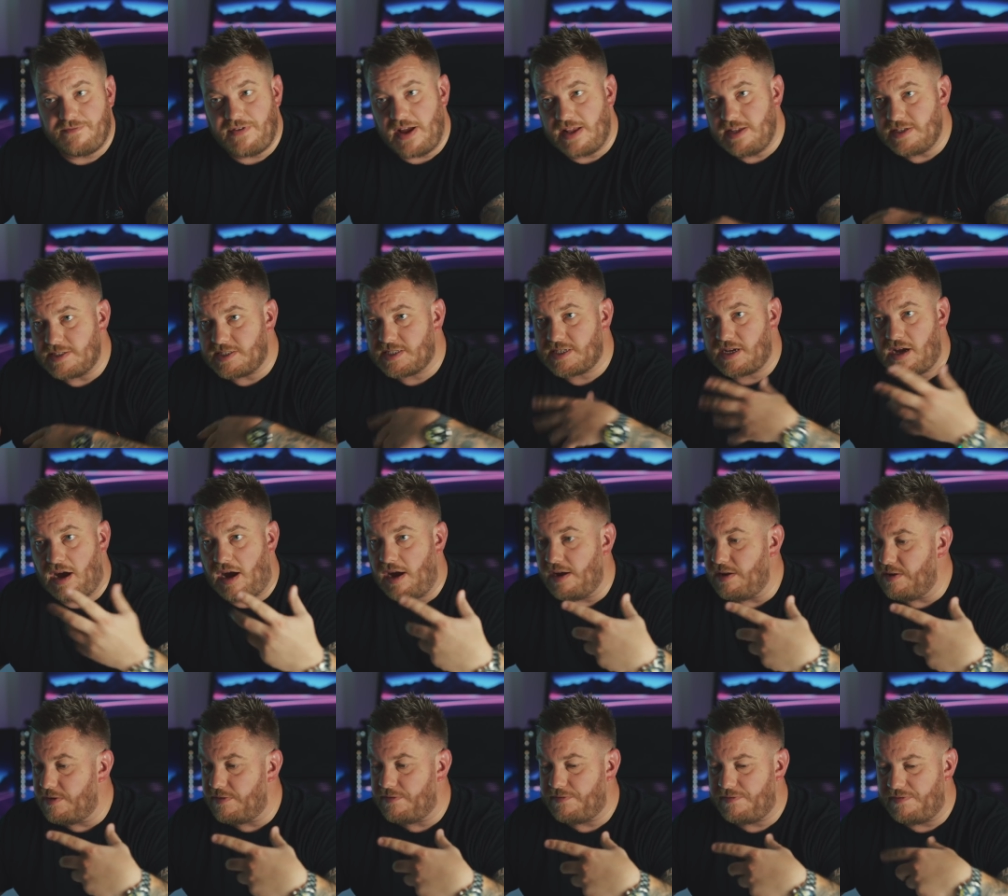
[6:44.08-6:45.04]
events
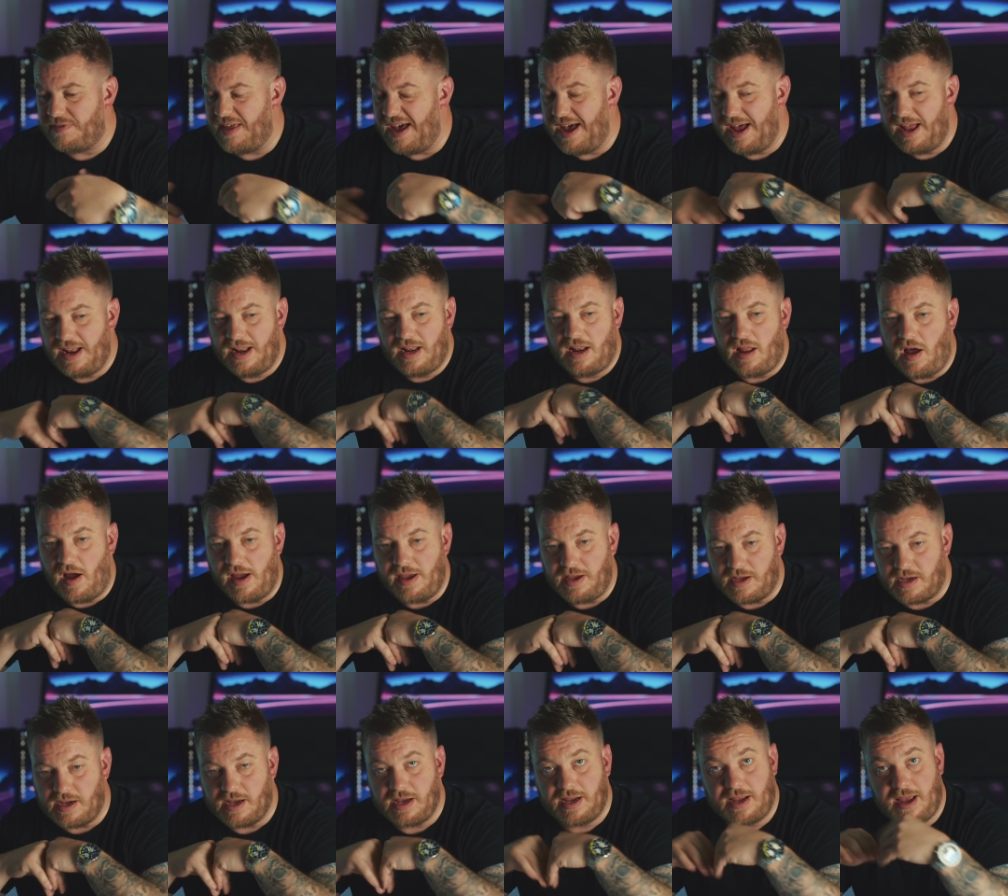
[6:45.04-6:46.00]
kind of, they're
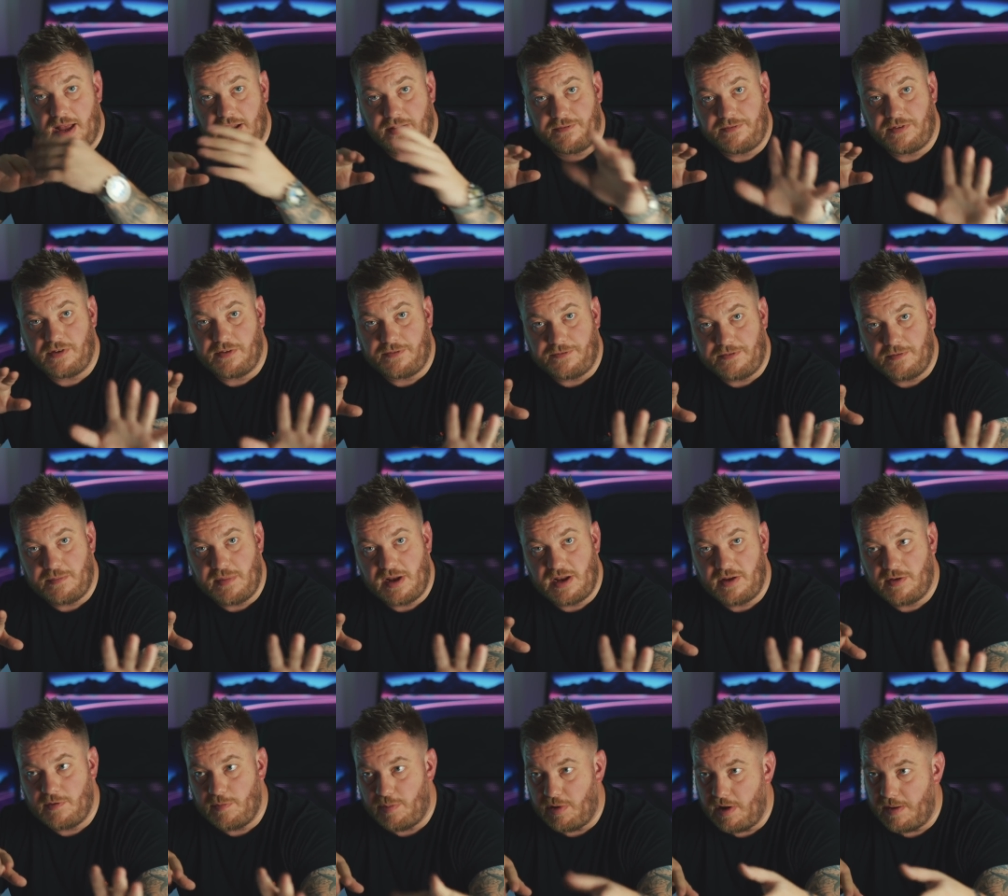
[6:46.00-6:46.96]
like, again, if you're
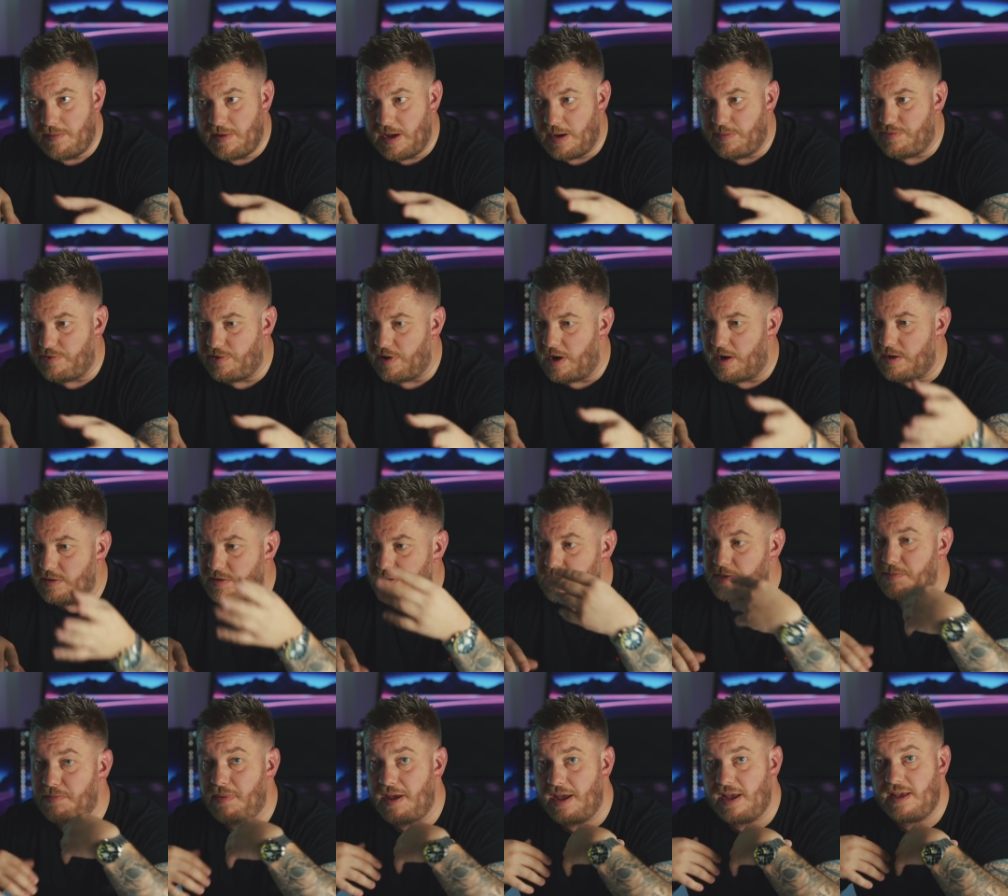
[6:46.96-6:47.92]
familiar with Premiere Pro,
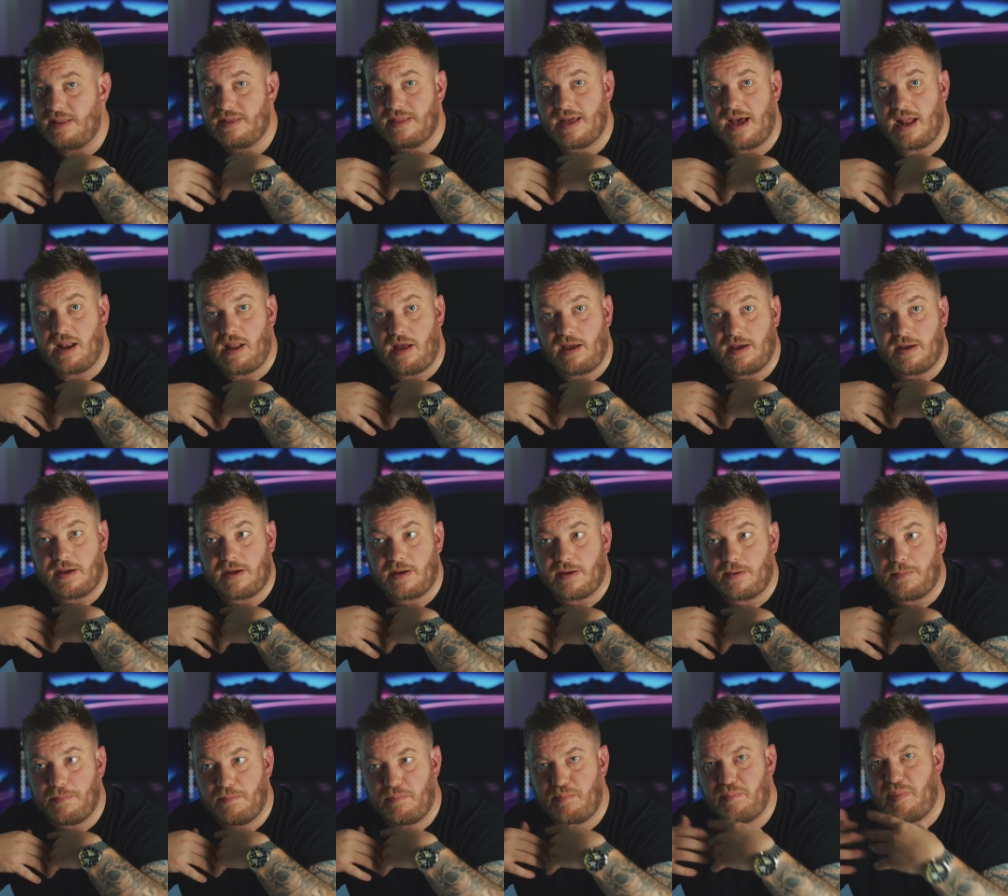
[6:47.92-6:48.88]
to me, they're
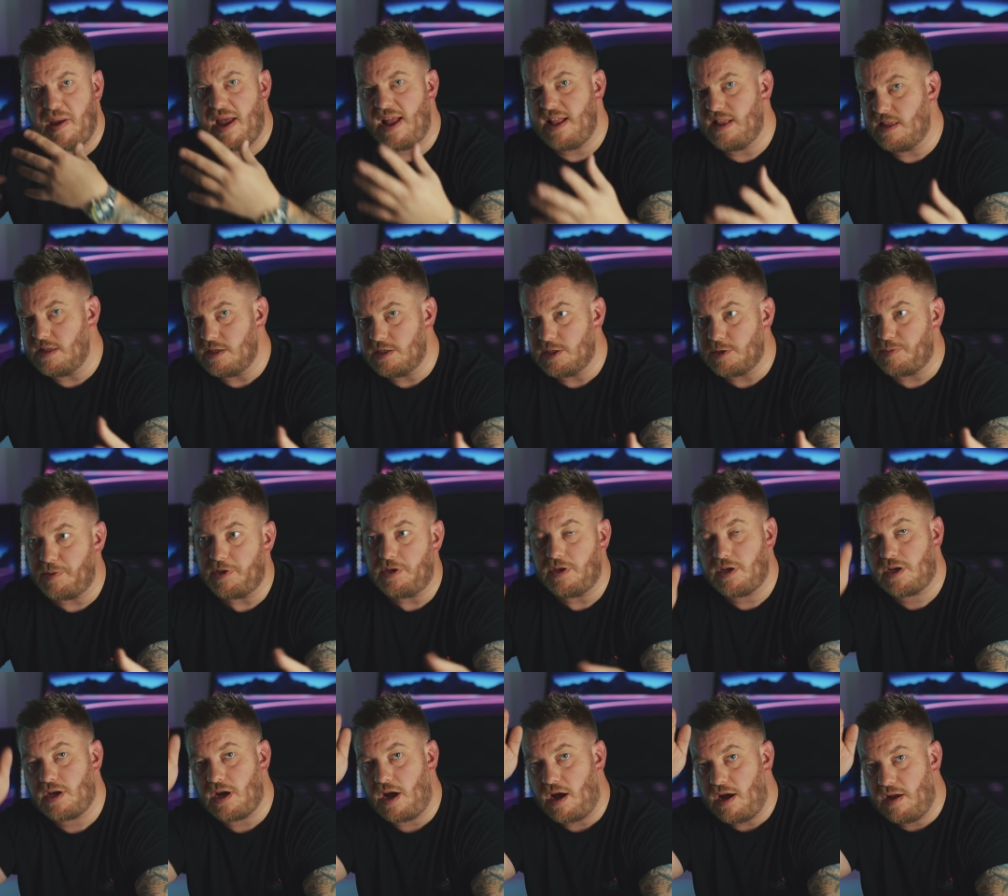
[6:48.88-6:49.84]
like bins, but you
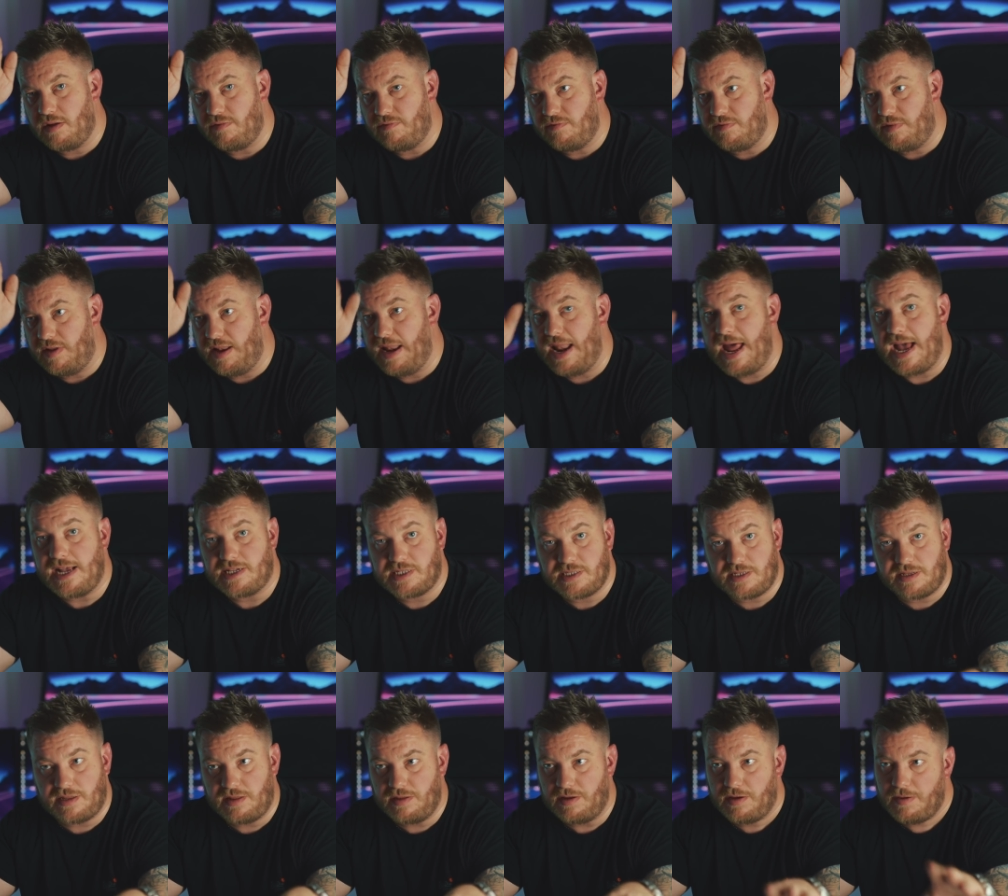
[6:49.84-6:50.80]
can't
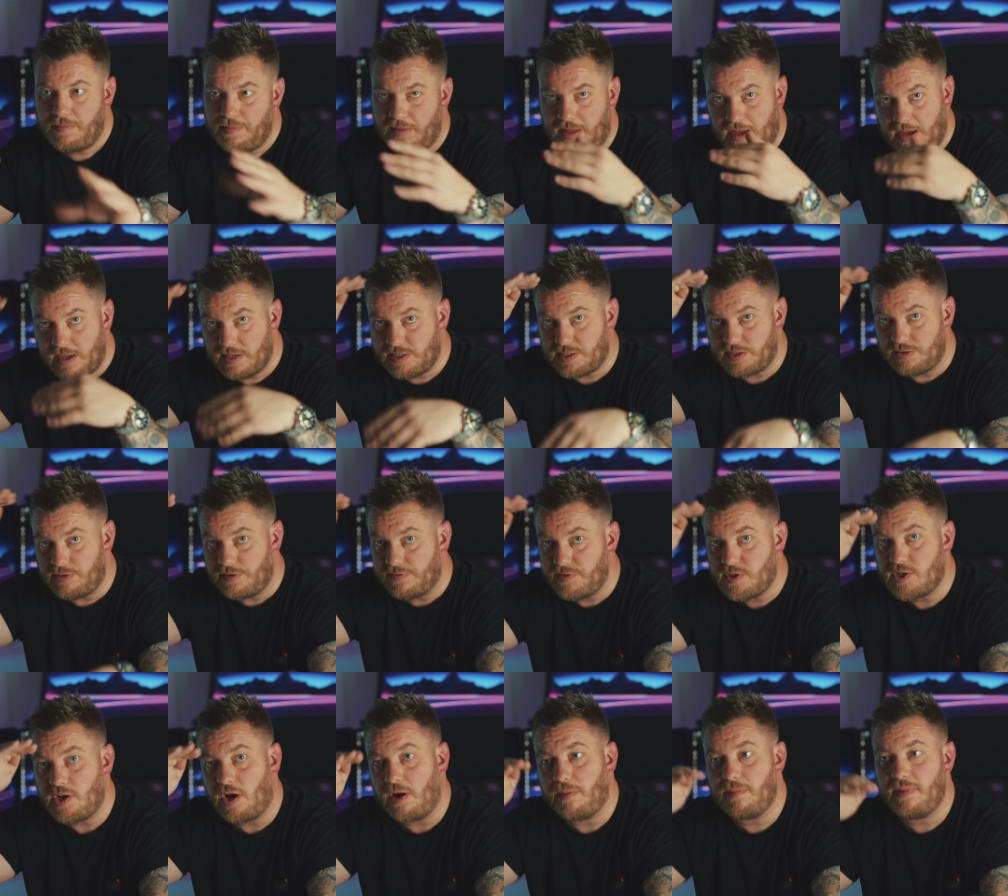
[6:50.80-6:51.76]
nest them. They're sort of
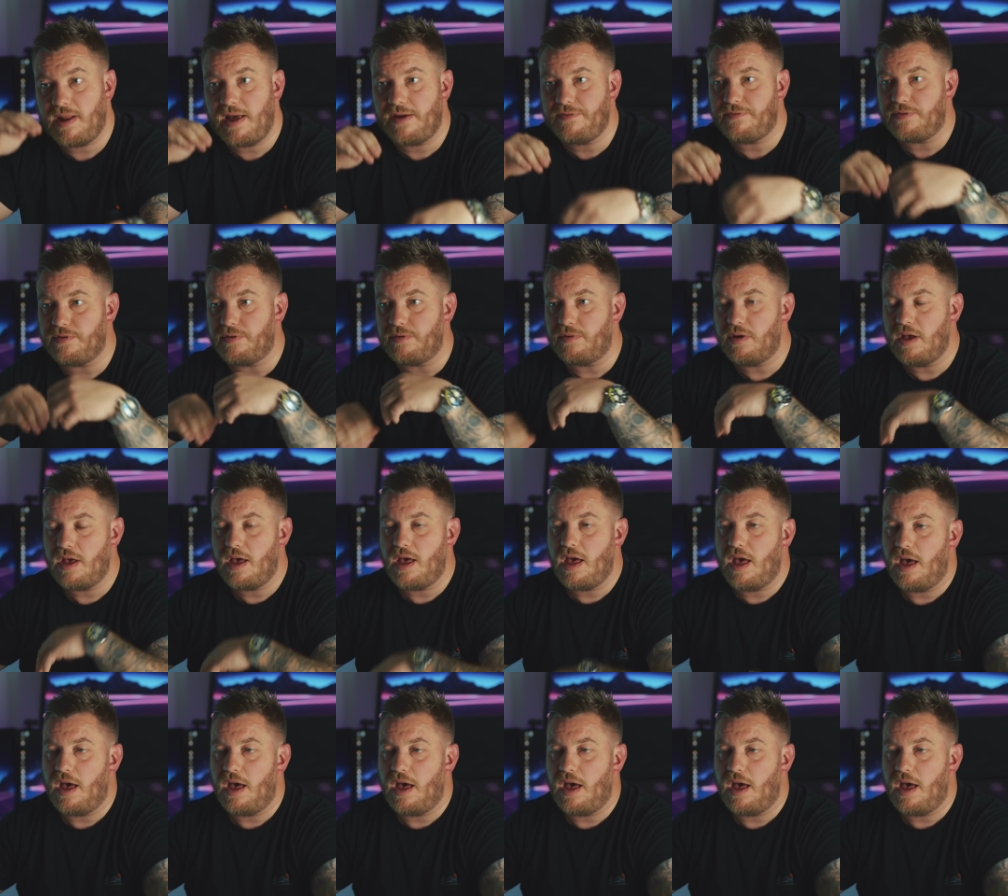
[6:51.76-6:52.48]
top level.